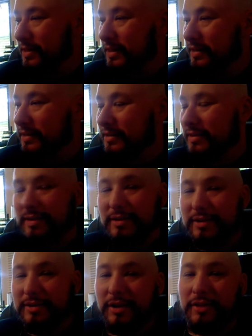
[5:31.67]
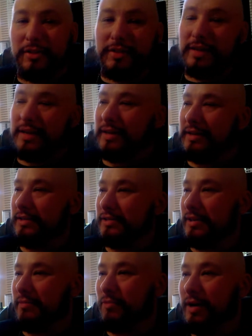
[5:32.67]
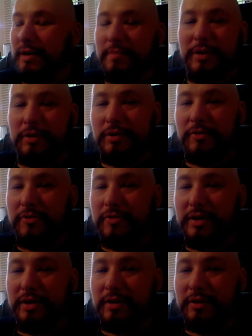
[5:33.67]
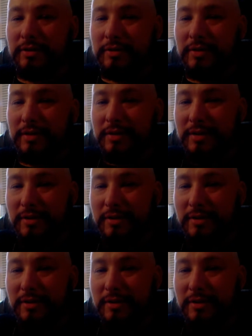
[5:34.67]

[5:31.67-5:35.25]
But another thing is I'm right in the middle of a video